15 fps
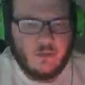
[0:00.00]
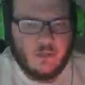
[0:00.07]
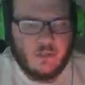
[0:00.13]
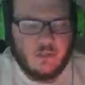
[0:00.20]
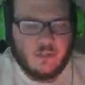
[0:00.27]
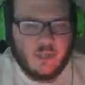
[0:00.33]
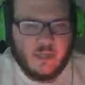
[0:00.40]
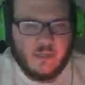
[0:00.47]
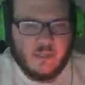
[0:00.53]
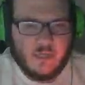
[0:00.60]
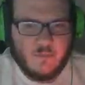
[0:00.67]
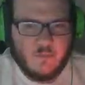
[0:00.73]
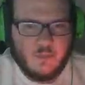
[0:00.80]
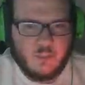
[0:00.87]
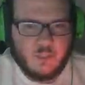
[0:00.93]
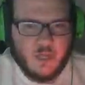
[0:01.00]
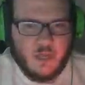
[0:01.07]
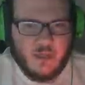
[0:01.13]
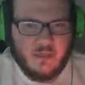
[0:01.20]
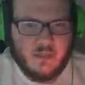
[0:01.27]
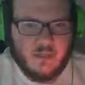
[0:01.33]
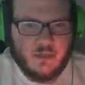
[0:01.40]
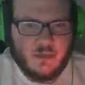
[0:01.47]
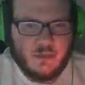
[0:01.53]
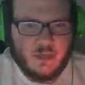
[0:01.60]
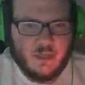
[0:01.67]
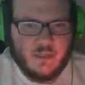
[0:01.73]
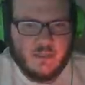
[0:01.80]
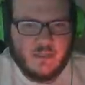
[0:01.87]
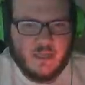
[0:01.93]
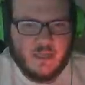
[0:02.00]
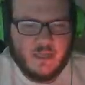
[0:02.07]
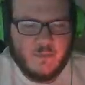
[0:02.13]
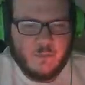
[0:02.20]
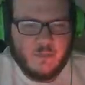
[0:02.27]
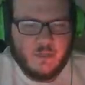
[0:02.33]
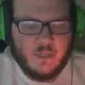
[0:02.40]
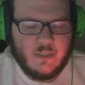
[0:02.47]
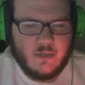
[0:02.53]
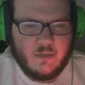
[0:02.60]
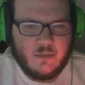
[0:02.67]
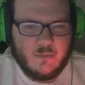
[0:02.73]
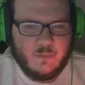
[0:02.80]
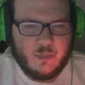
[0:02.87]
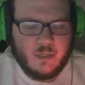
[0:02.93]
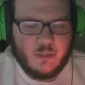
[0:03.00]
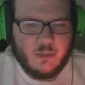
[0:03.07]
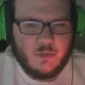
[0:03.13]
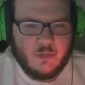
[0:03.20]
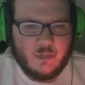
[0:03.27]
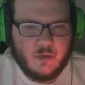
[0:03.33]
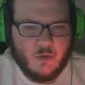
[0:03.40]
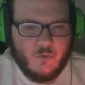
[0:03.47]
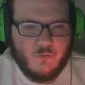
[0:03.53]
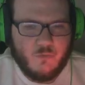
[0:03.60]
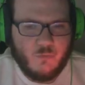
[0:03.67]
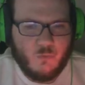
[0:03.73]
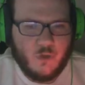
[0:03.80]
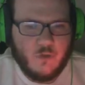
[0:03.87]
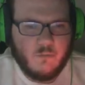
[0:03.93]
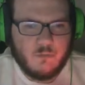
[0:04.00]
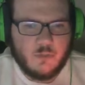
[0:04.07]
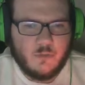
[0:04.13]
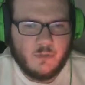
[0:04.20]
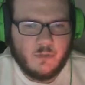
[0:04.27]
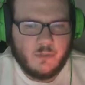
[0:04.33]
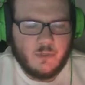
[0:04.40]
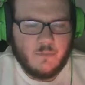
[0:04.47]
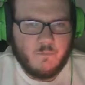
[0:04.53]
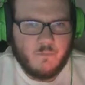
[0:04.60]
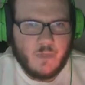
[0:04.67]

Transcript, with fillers: it just takes a couple shots and you're like dead, but that's also because you get overwhelmed quickly.